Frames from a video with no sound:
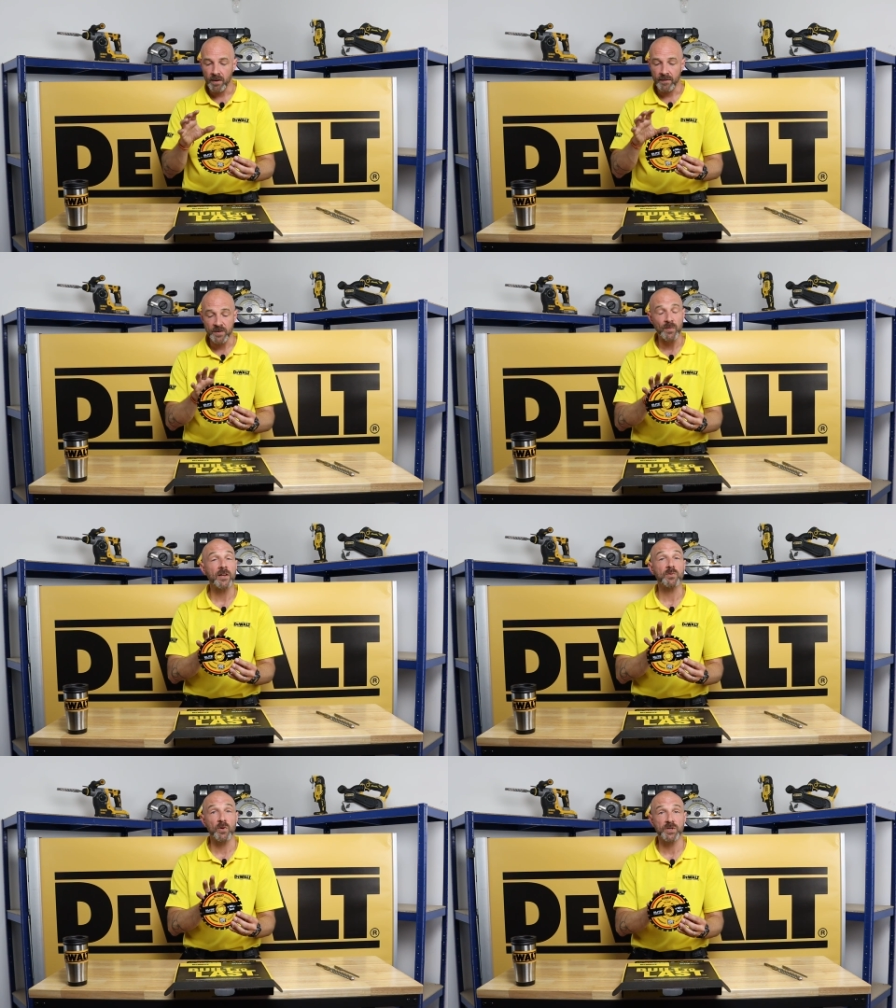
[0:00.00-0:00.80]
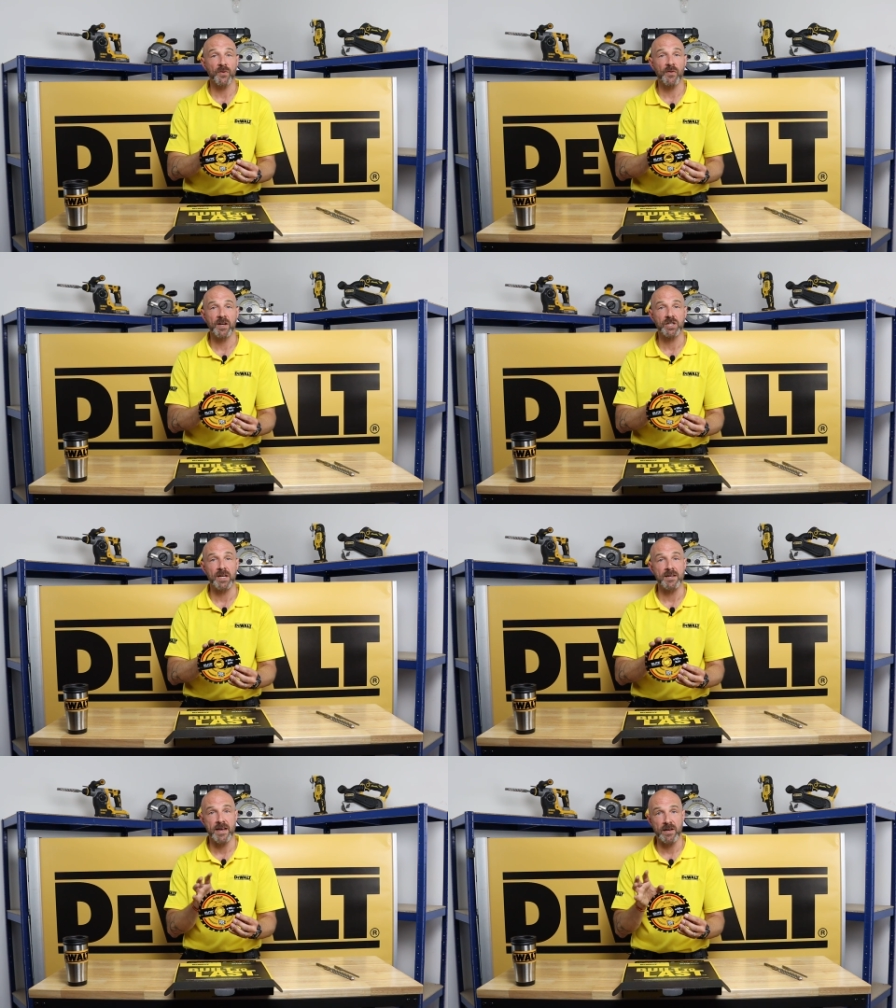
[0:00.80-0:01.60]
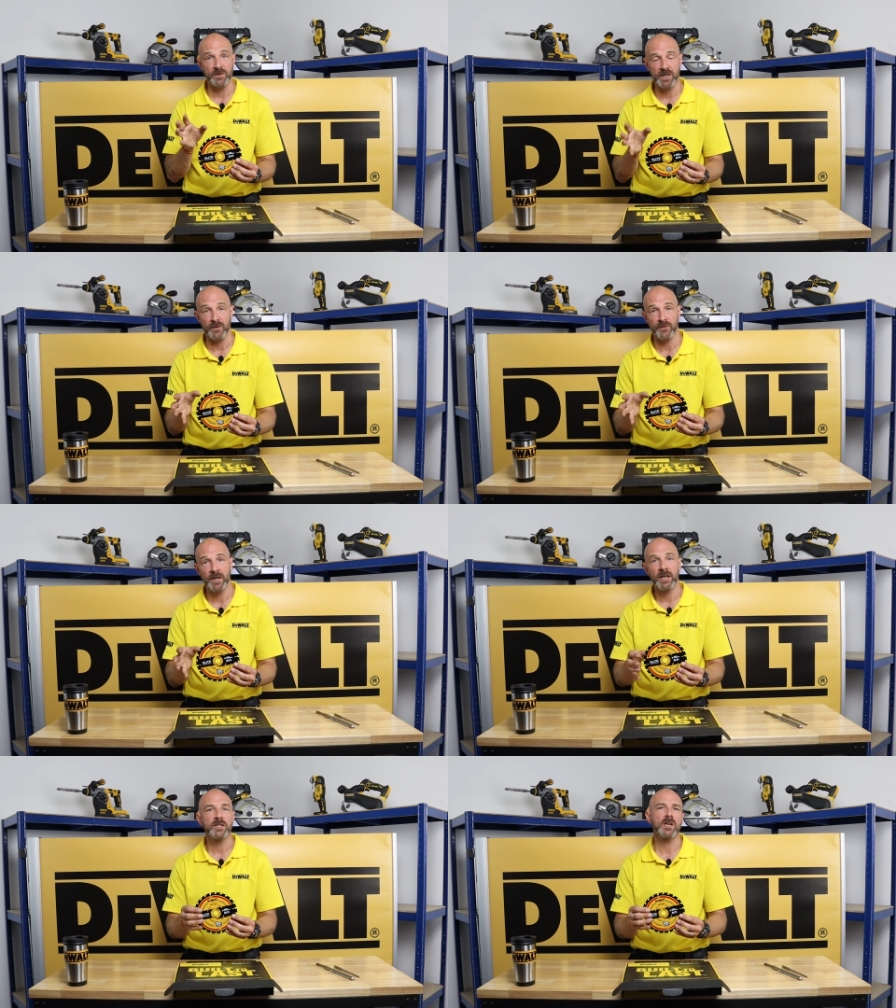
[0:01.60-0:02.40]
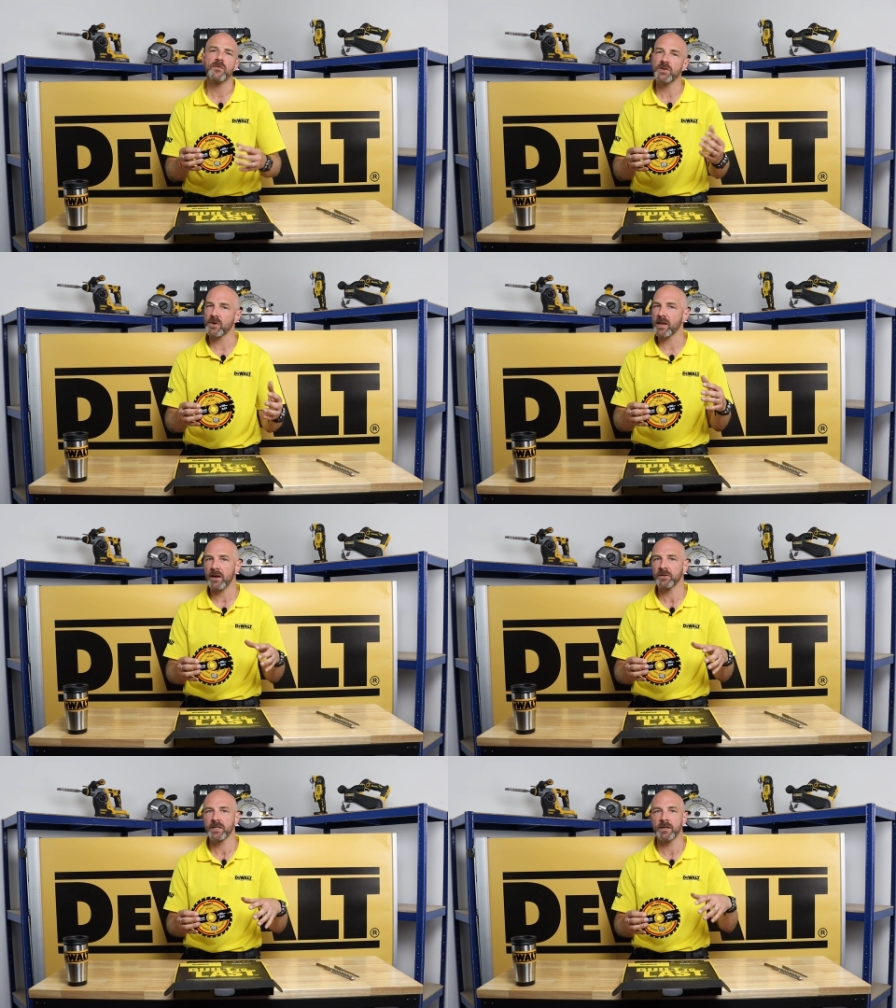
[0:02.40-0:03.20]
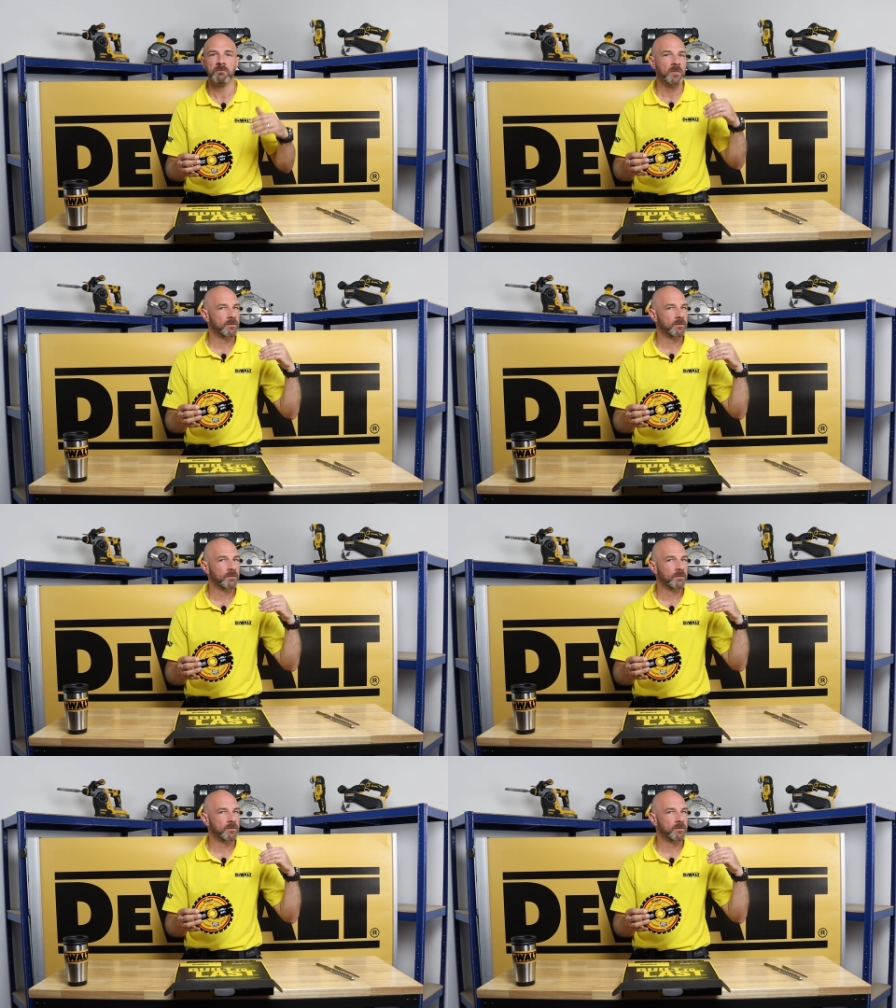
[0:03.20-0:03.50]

These blades will also feature nail tough. So if you do encounter